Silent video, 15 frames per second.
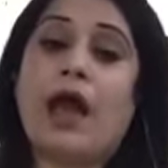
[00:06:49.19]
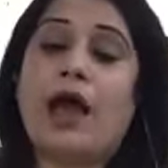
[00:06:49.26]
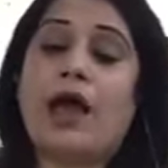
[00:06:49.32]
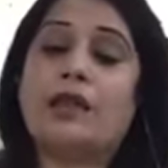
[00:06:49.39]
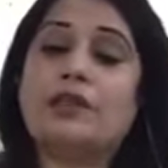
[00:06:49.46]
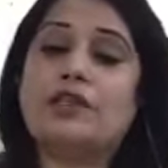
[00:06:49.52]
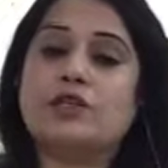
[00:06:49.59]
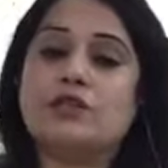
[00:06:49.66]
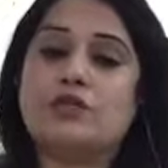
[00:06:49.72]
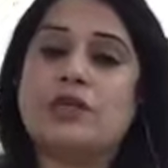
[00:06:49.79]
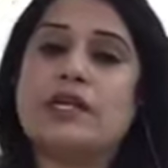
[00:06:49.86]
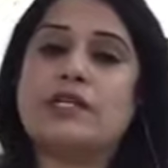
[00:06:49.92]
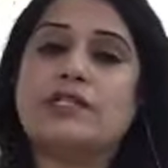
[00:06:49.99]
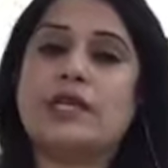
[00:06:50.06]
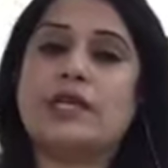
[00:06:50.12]
And the
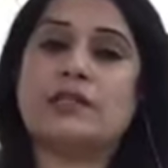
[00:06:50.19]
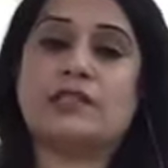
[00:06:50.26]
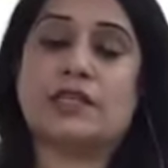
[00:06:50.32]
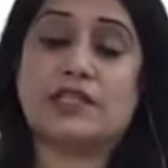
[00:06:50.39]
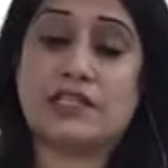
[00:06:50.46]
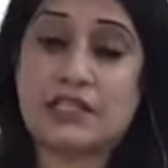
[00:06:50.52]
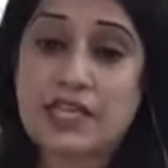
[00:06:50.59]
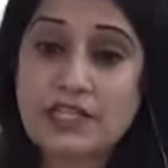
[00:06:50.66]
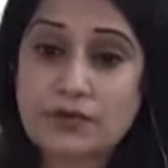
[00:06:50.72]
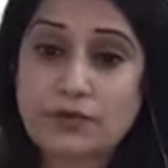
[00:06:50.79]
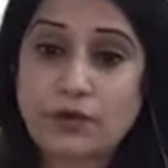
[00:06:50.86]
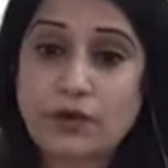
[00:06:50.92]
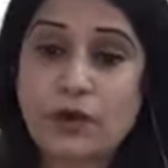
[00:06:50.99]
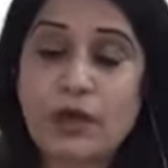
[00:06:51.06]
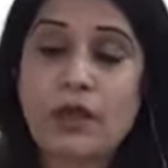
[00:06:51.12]
students are
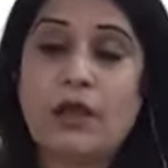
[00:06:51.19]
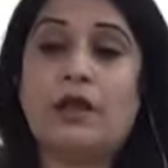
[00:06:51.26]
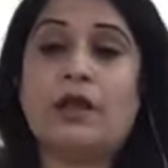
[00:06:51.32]
successful.